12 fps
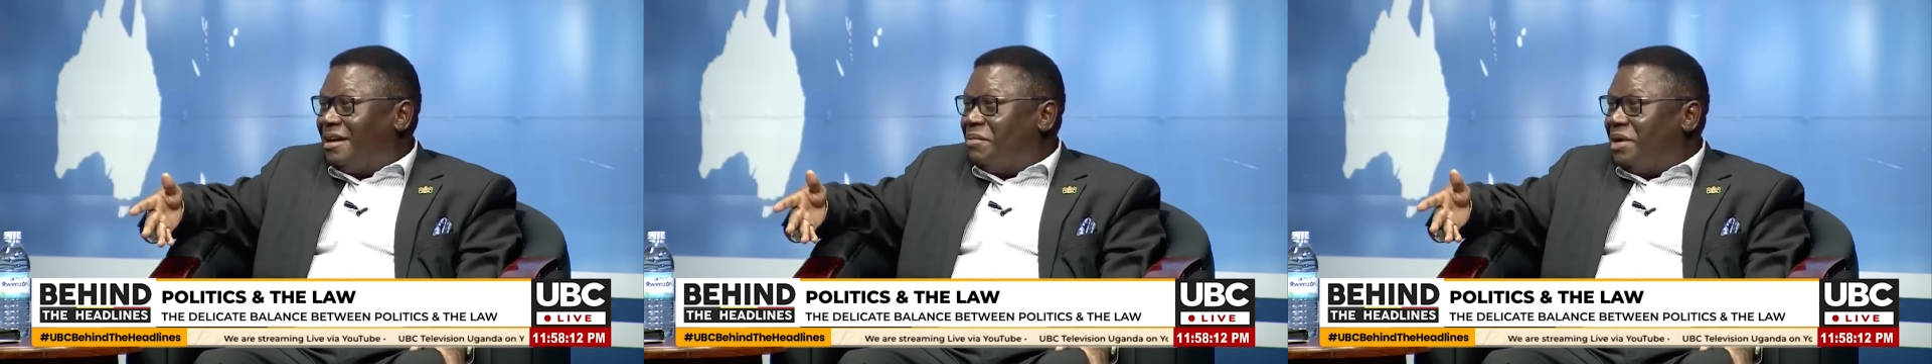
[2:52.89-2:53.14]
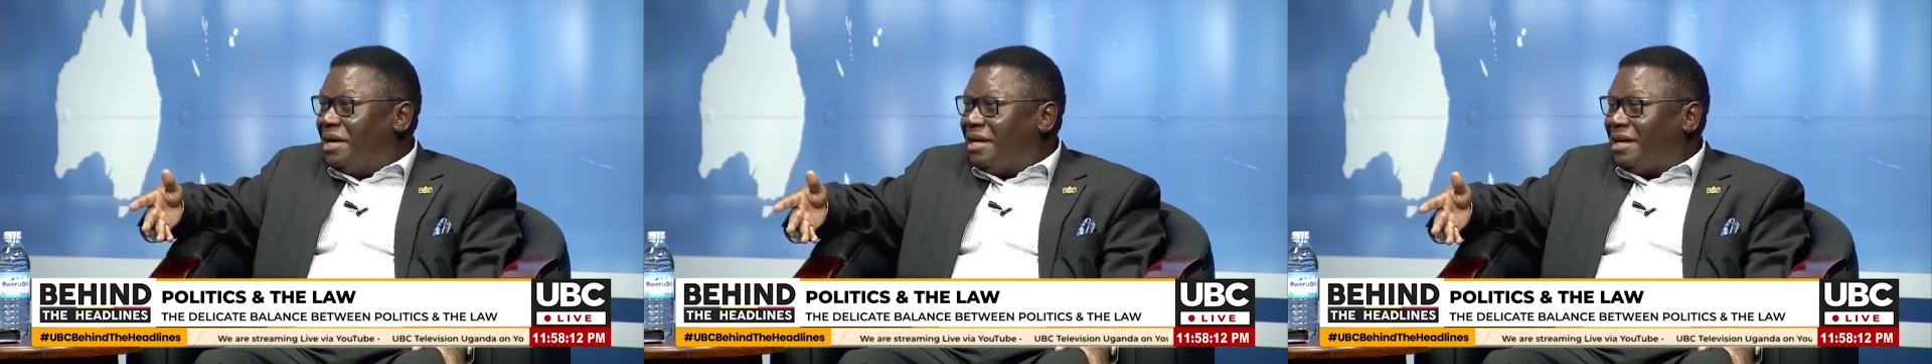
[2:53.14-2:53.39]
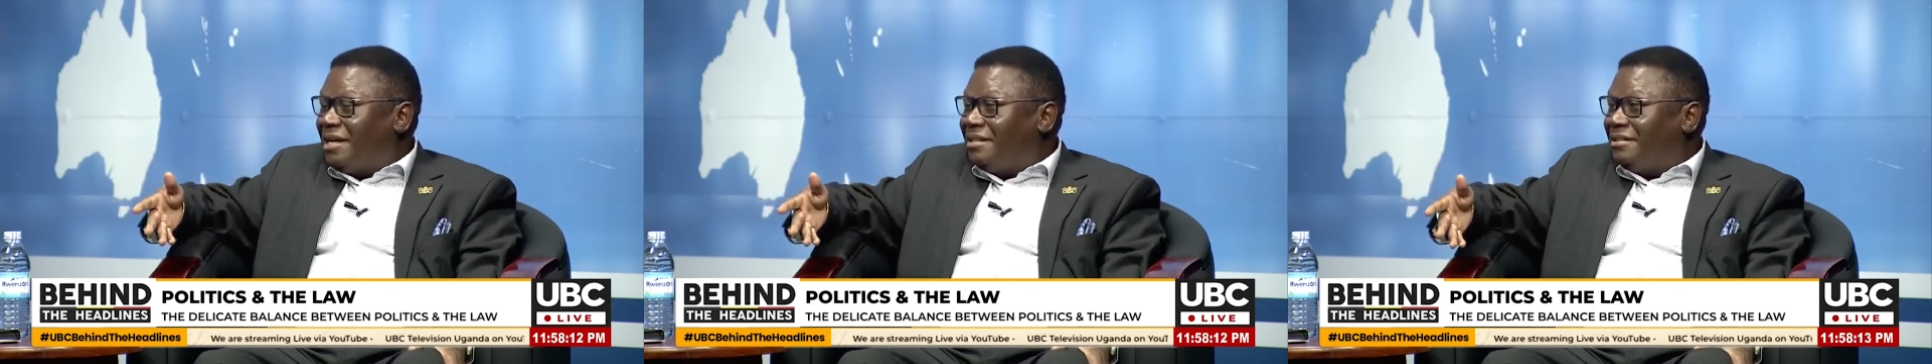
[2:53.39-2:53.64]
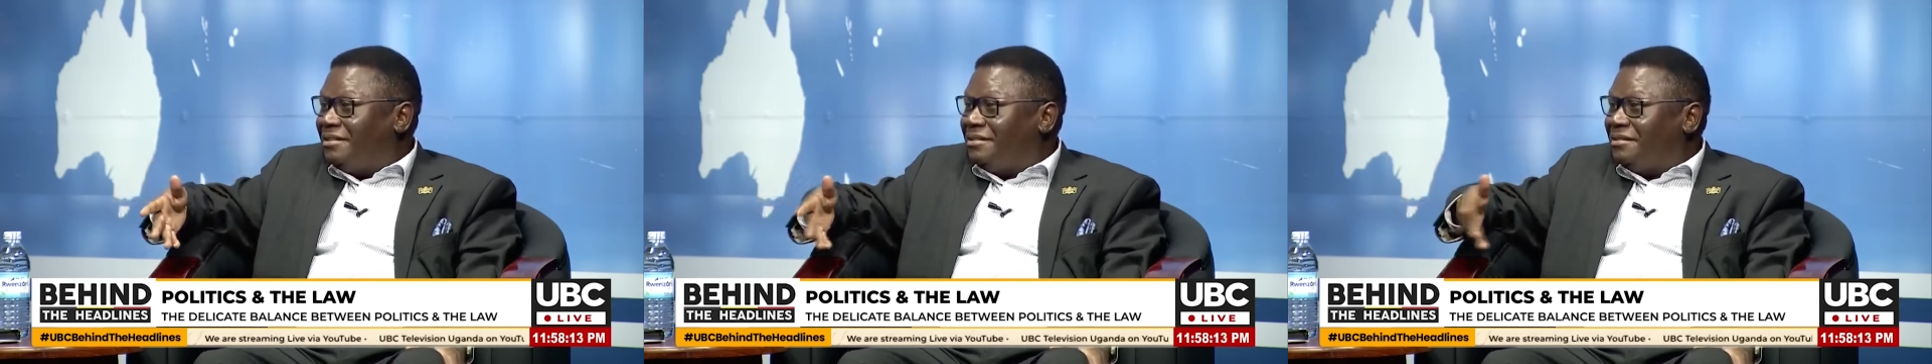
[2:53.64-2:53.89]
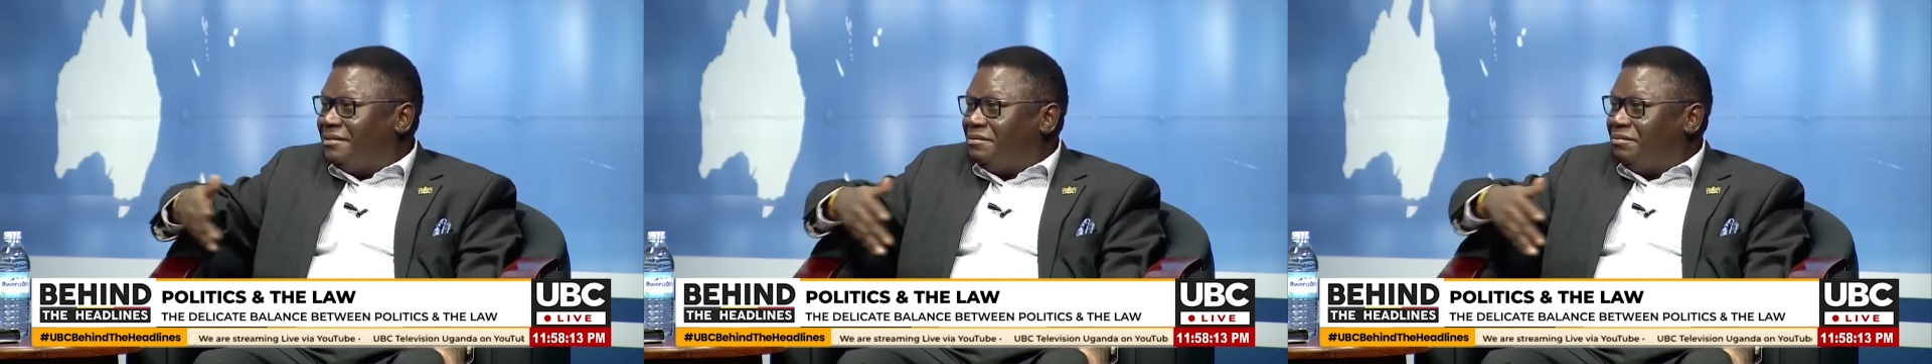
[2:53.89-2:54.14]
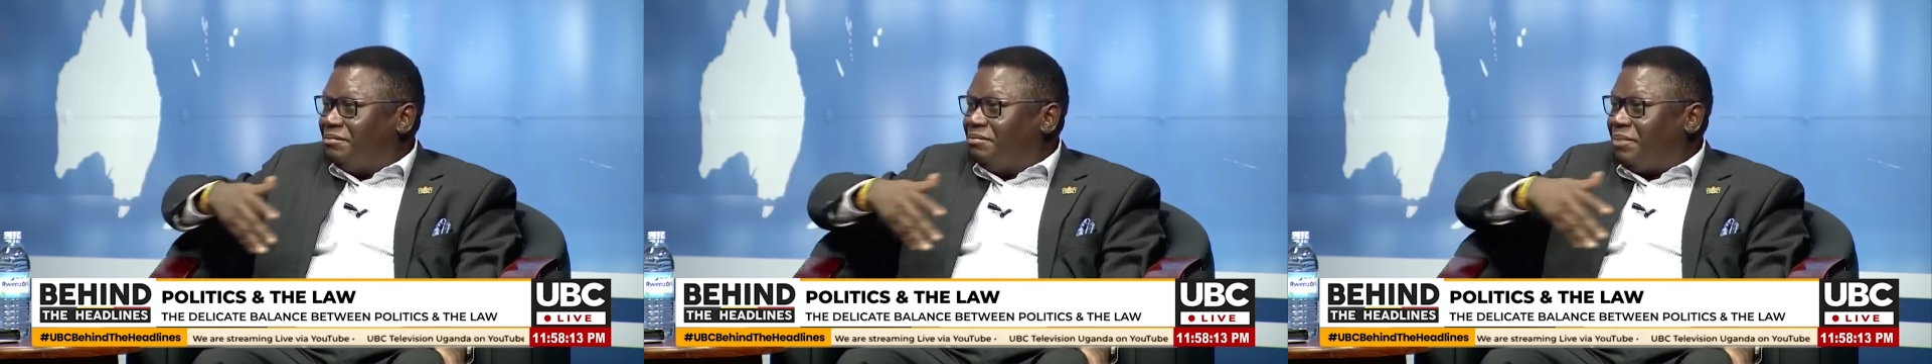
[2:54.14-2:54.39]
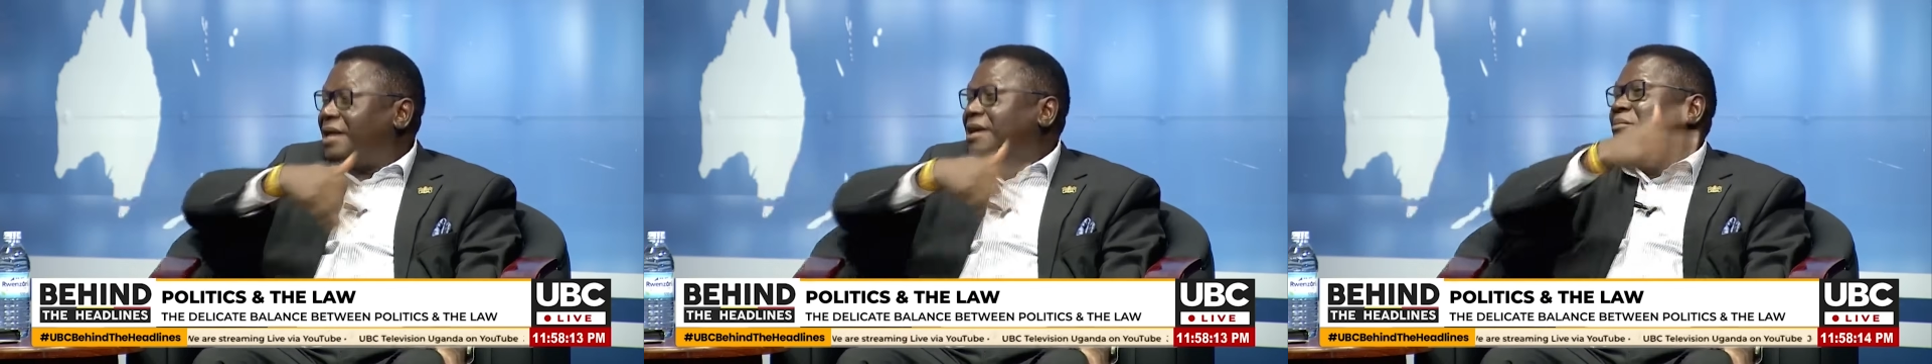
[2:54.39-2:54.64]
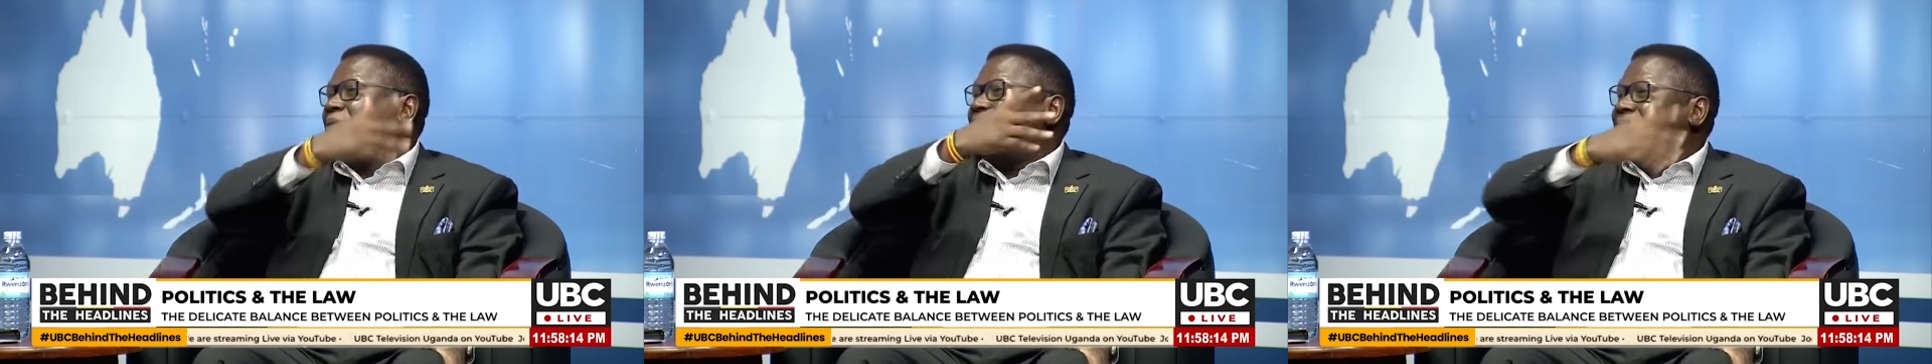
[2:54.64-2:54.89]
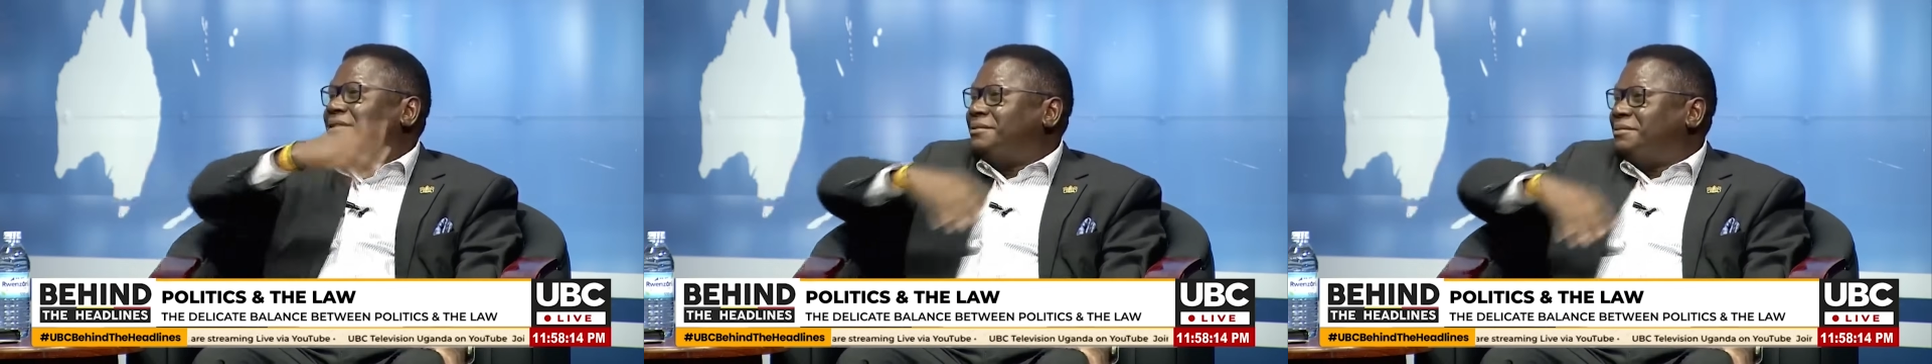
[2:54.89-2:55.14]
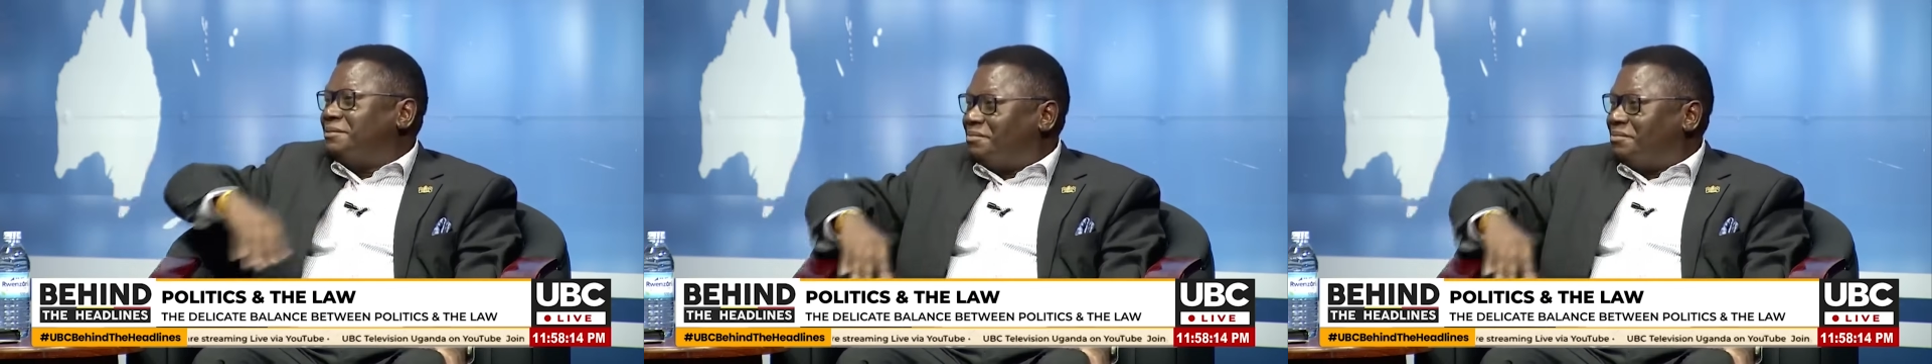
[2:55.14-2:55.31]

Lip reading: American Parliament,